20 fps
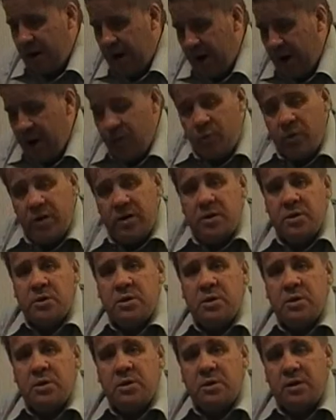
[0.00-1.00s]

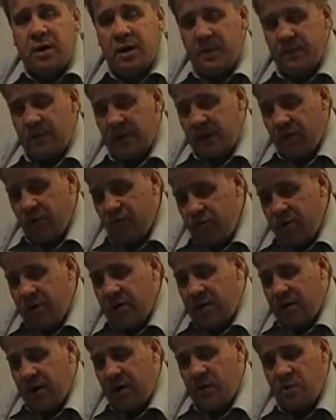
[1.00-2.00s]
eyewitnesses, and they are
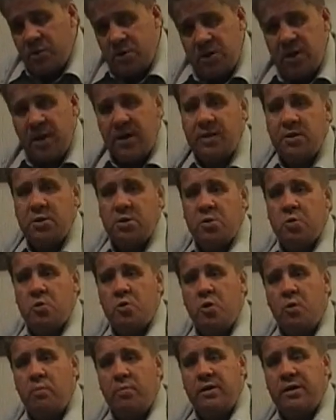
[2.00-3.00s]
written down text, so
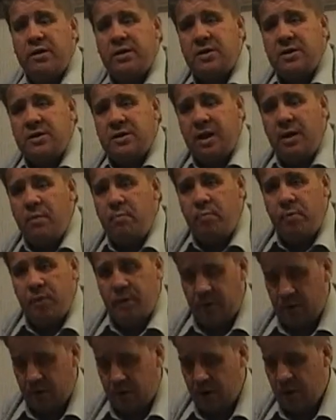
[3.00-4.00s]
nobody can
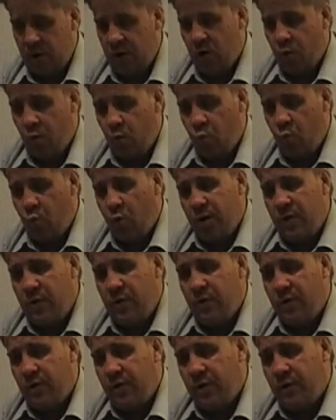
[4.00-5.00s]
tamper
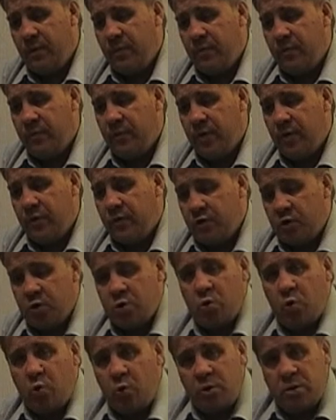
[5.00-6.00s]
with the
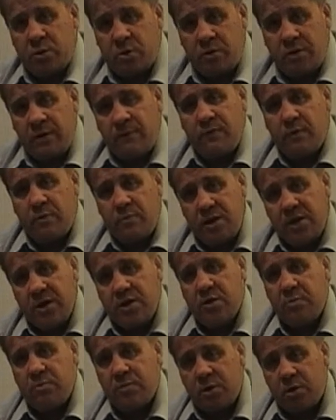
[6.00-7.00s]
stories or
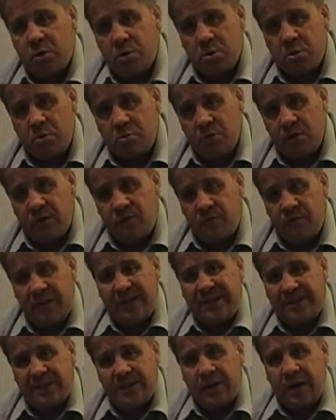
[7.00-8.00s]
information because they're in a
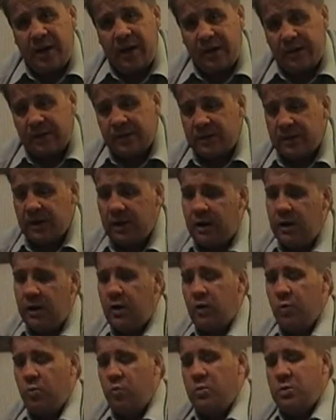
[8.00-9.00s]
fixed text.
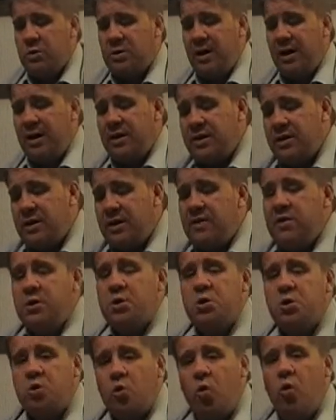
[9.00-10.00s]
Whereas the Hadith
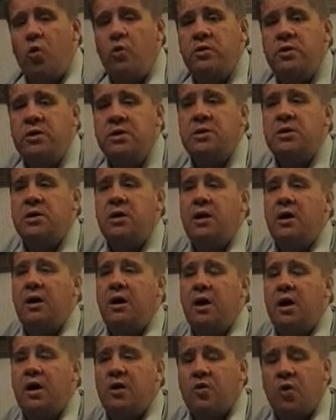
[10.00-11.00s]
stories
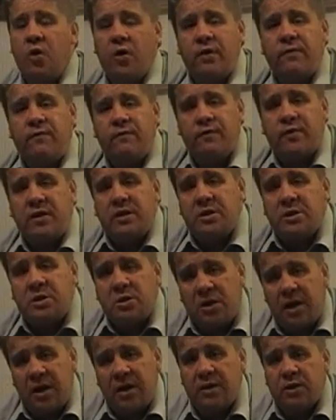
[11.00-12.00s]
are not in fixed
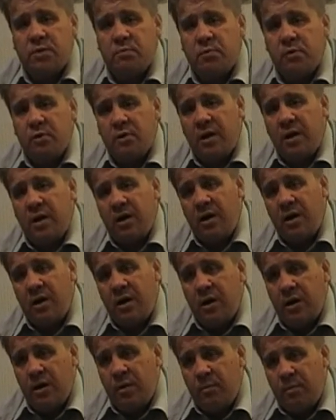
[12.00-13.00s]
text, but are
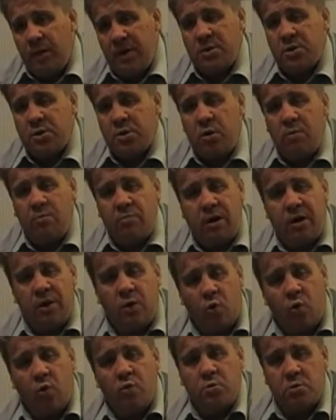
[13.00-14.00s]
passed on by
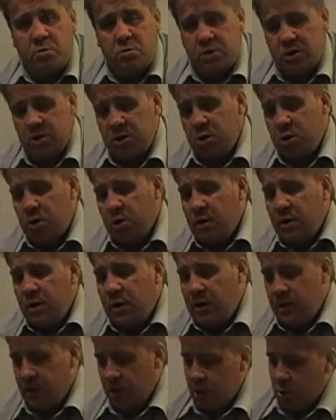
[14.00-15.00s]
oral tradition.
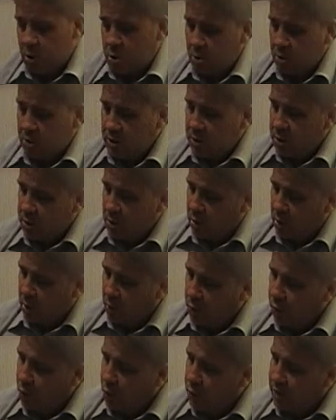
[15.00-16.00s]
So these
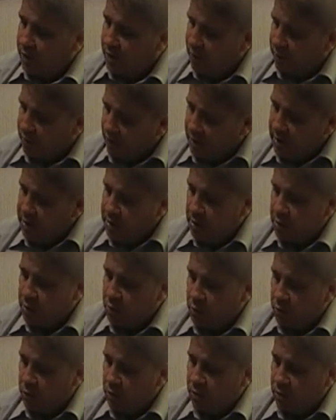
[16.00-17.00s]
ongoing narrators
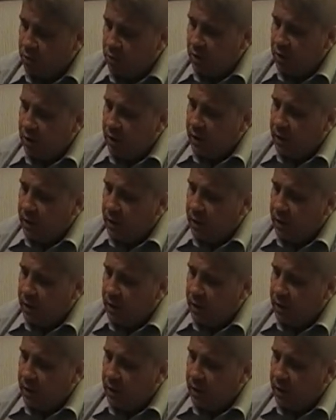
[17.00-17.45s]
will